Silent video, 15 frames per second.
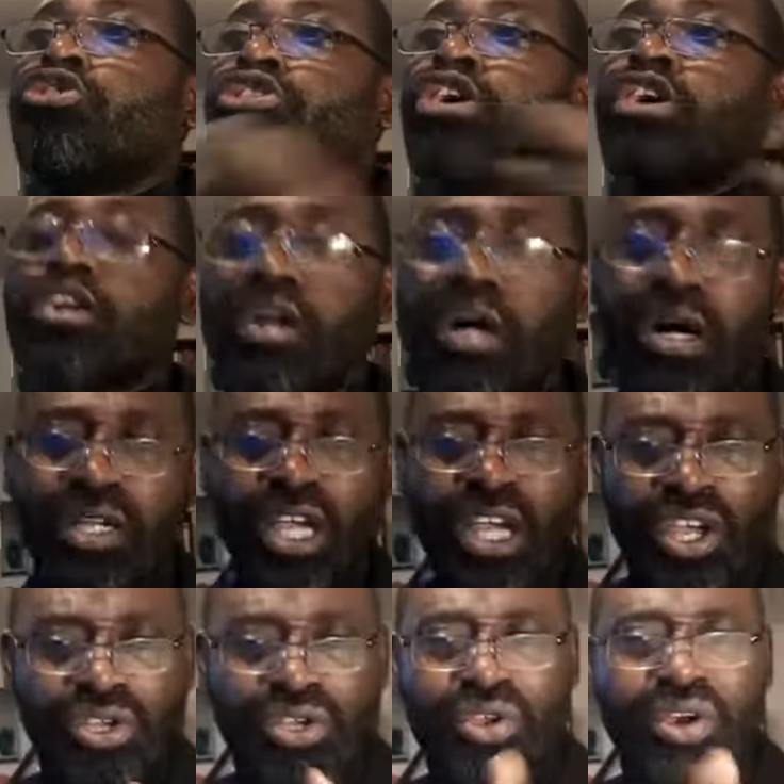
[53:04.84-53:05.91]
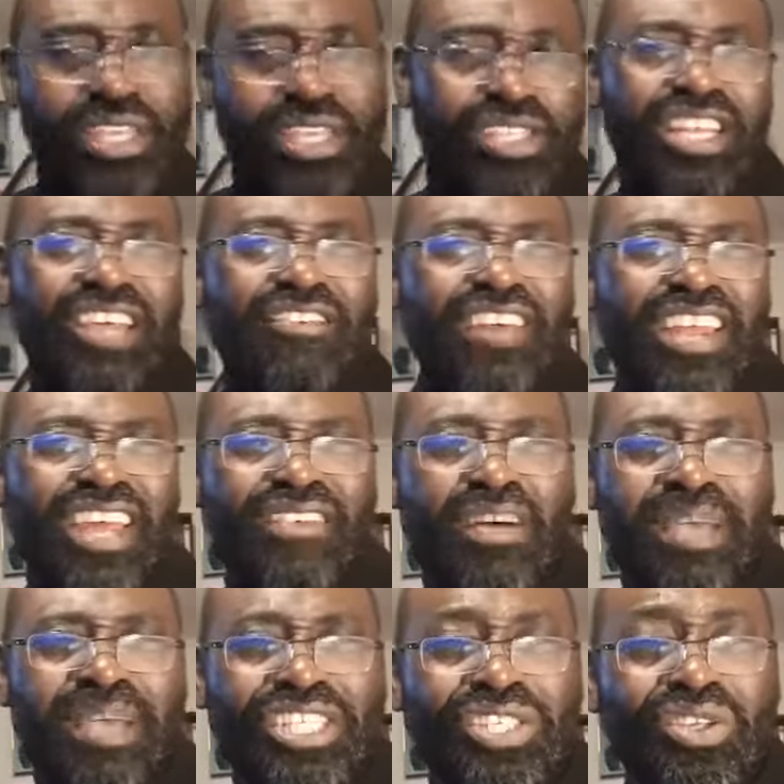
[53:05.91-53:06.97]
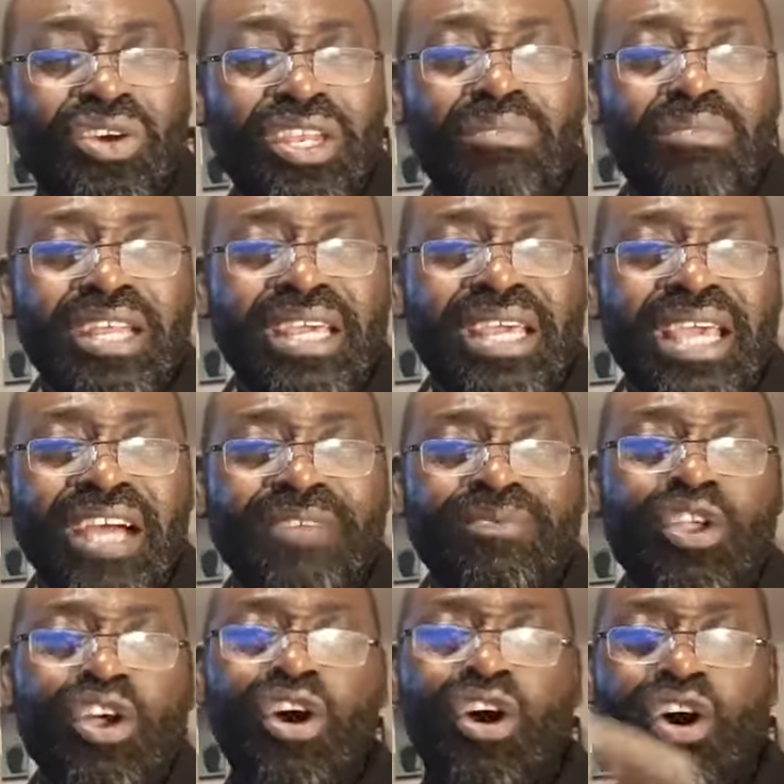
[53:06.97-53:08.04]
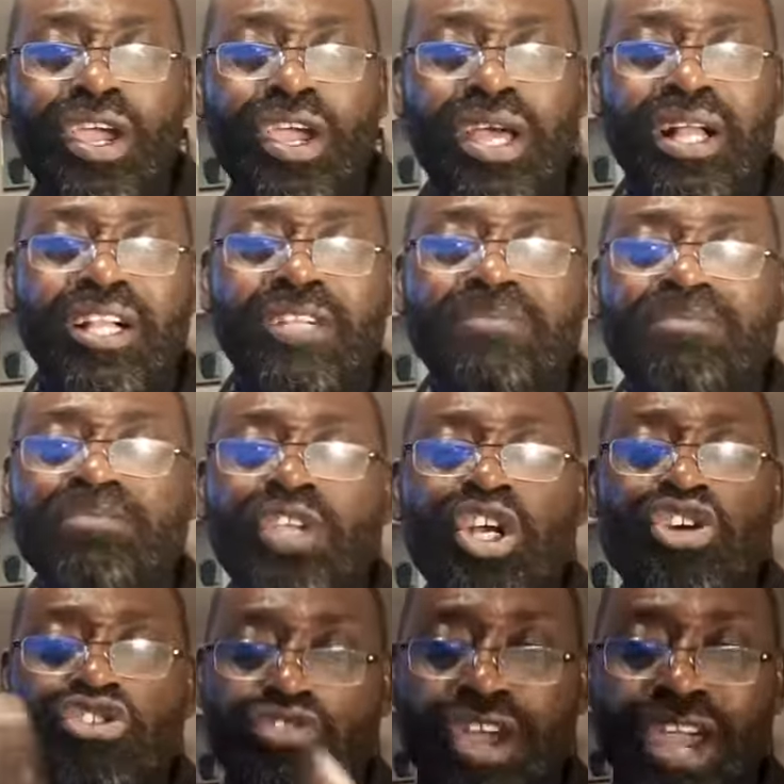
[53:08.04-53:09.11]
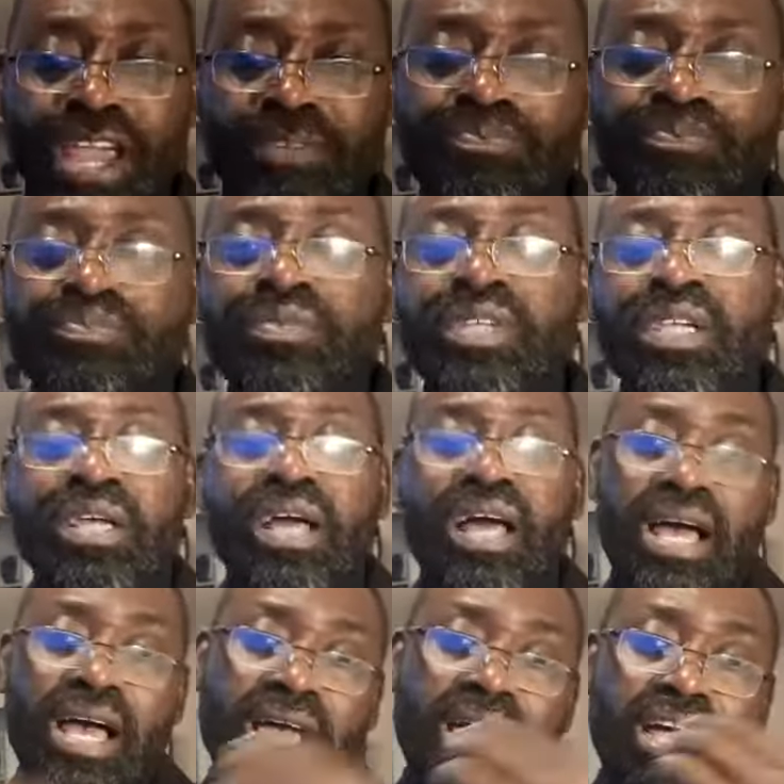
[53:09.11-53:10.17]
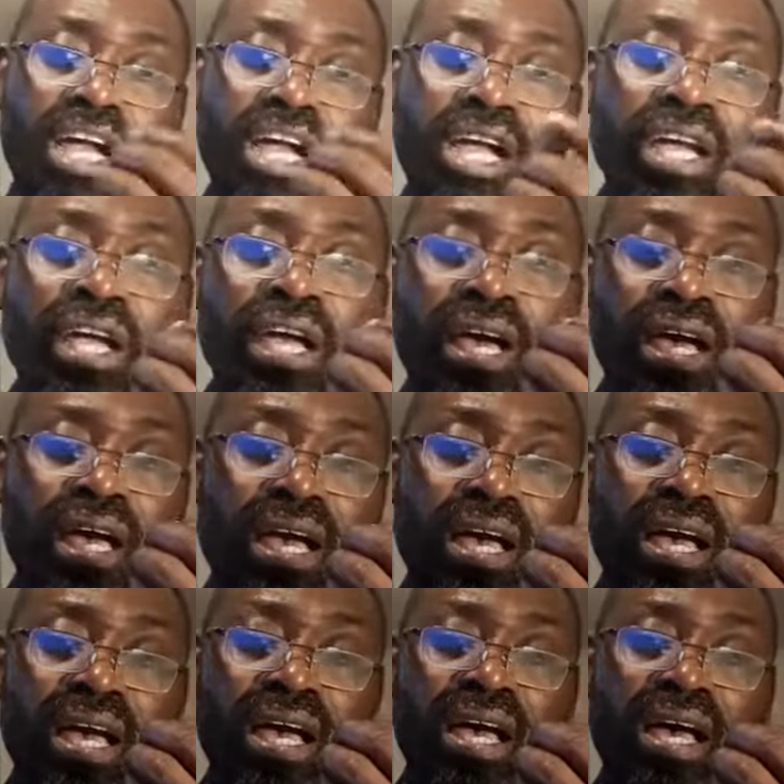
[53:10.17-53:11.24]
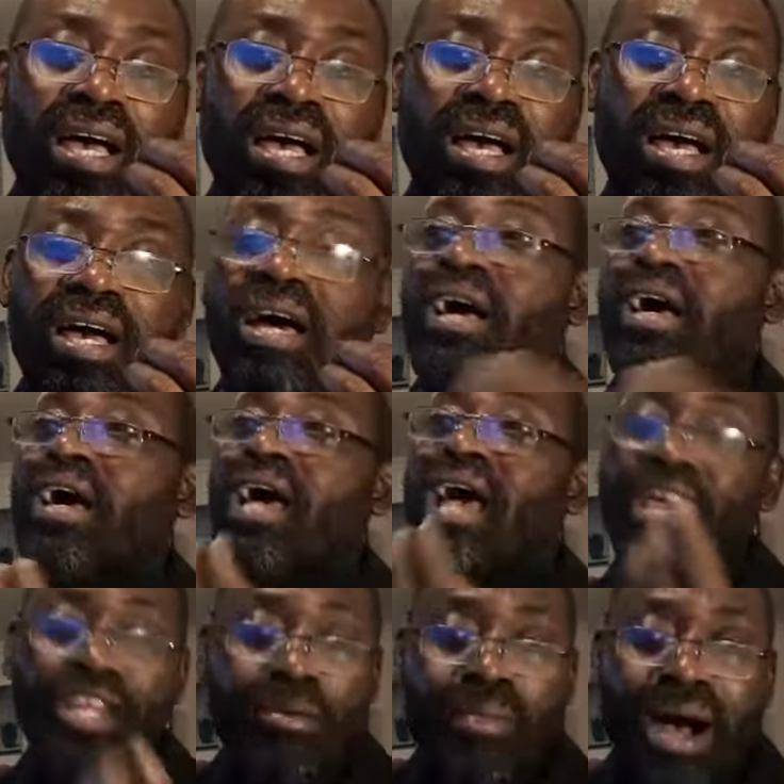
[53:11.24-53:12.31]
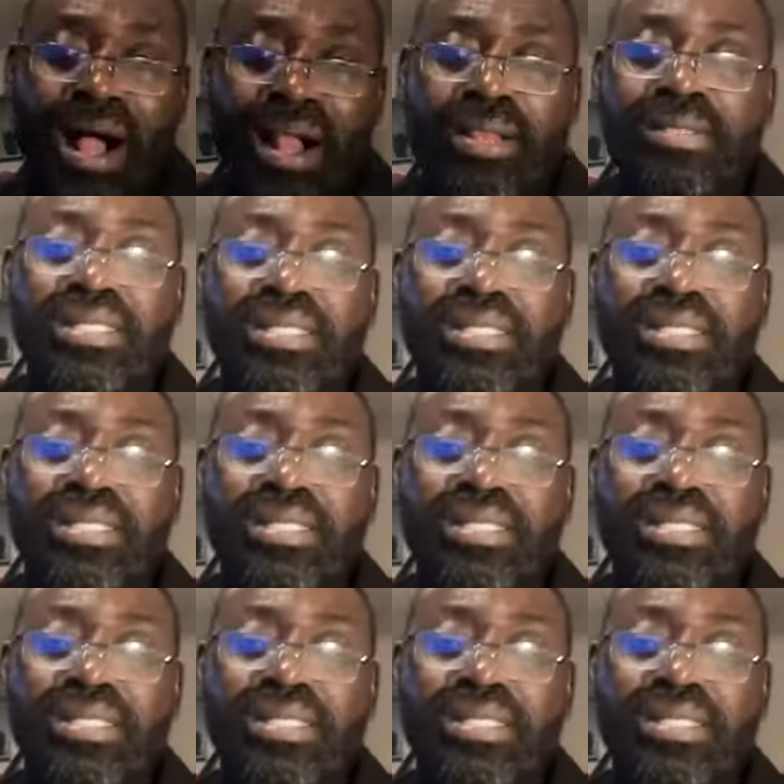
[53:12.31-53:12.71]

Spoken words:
your God. You know, isn't it ever never mentioned only money here? Oil, grain, animals,